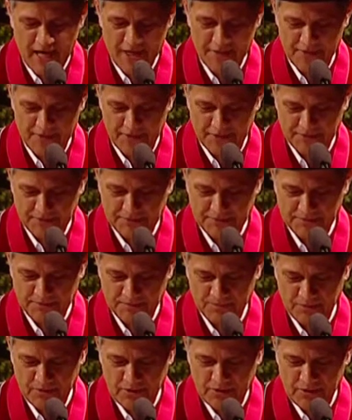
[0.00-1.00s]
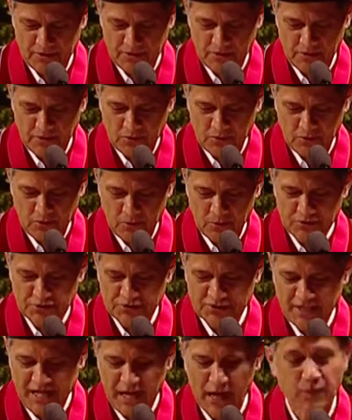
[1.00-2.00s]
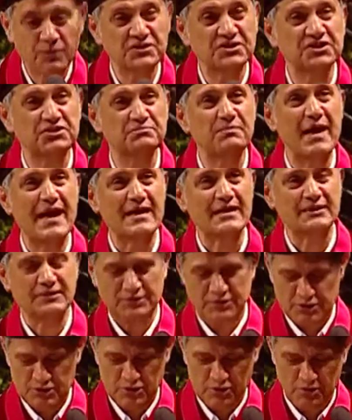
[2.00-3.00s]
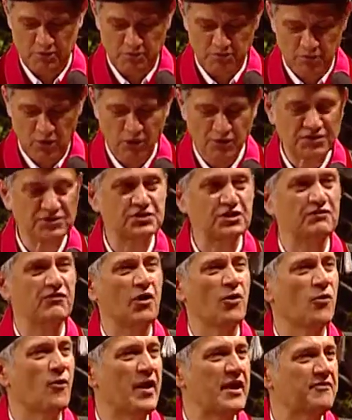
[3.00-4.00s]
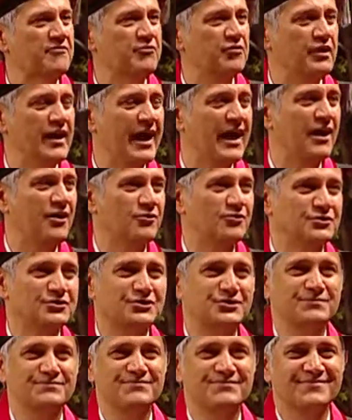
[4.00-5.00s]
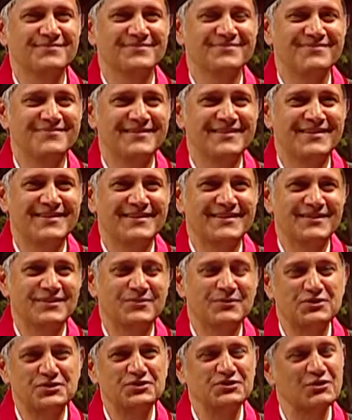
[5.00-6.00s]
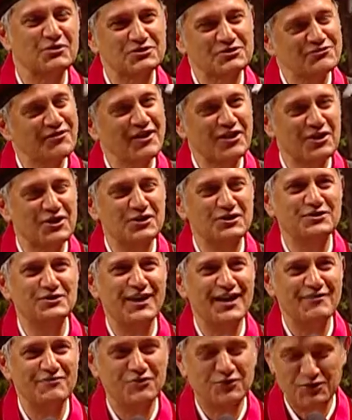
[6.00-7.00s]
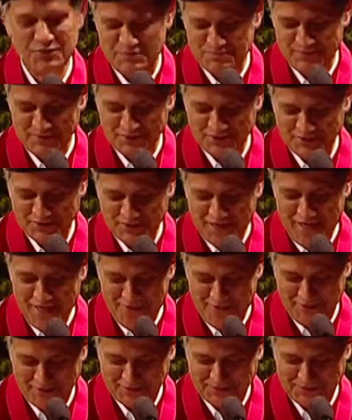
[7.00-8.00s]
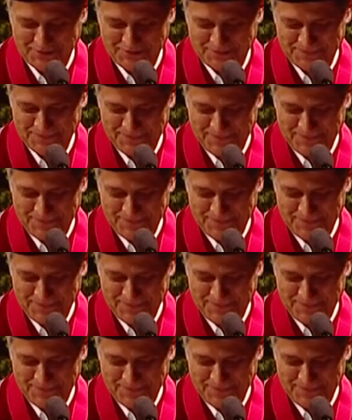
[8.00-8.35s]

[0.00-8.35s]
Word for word: ethics, which is how we spend most of our wakeful hours. Which, so it's very good to have good business ethics.